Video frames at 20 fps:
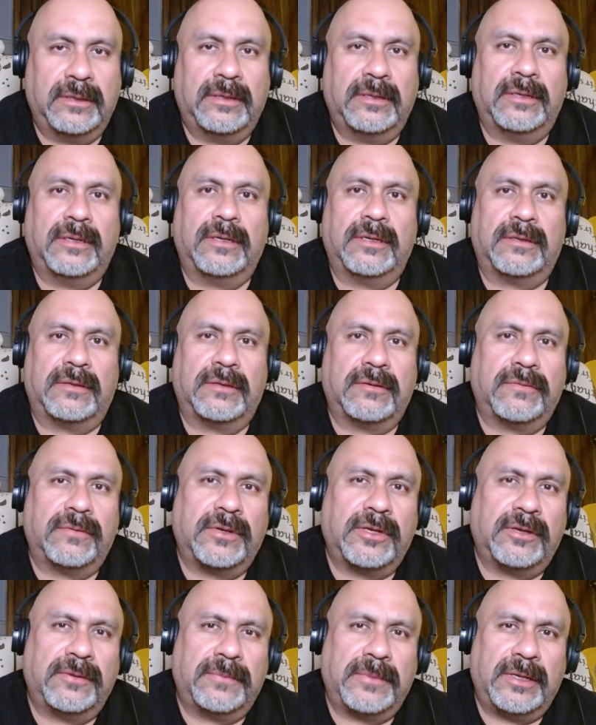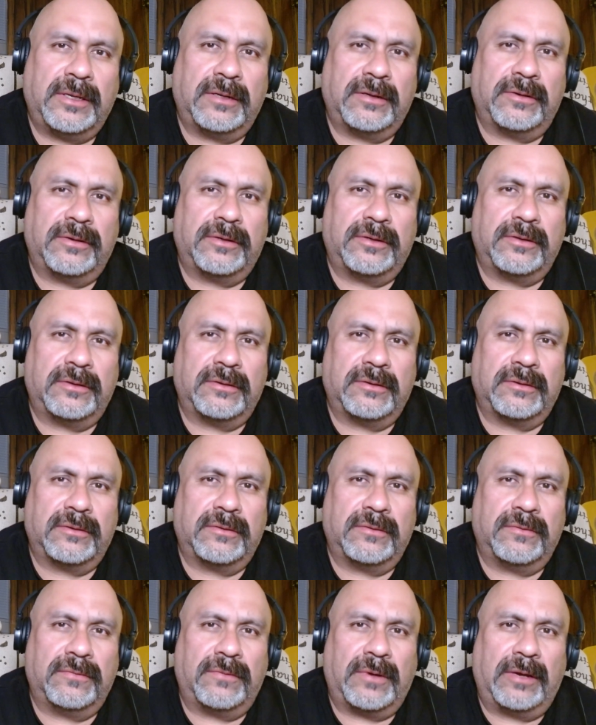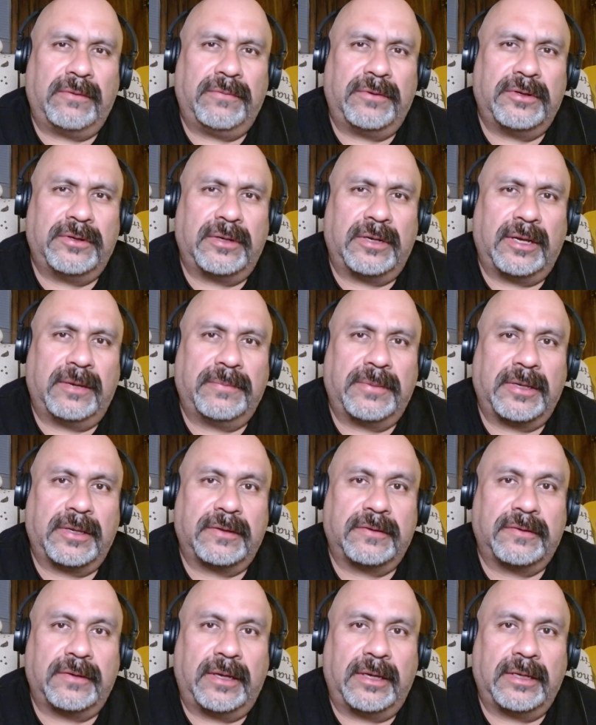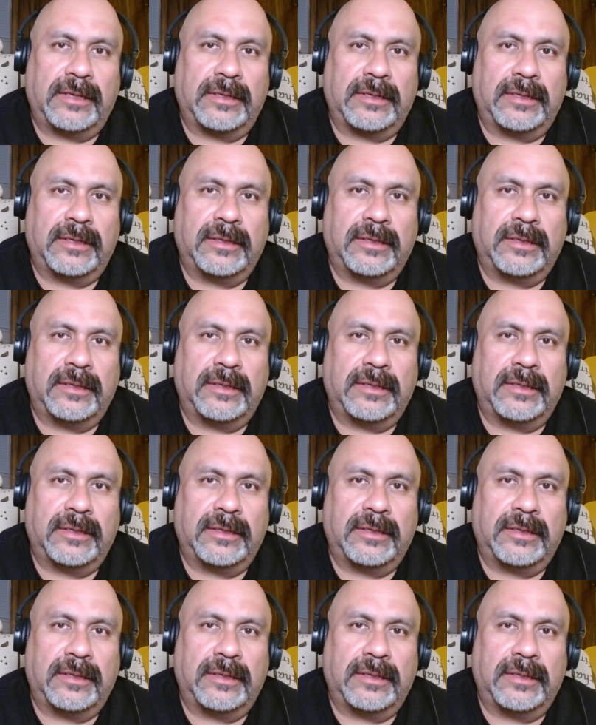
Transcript: I said, what do you mean? Why would you not be excited?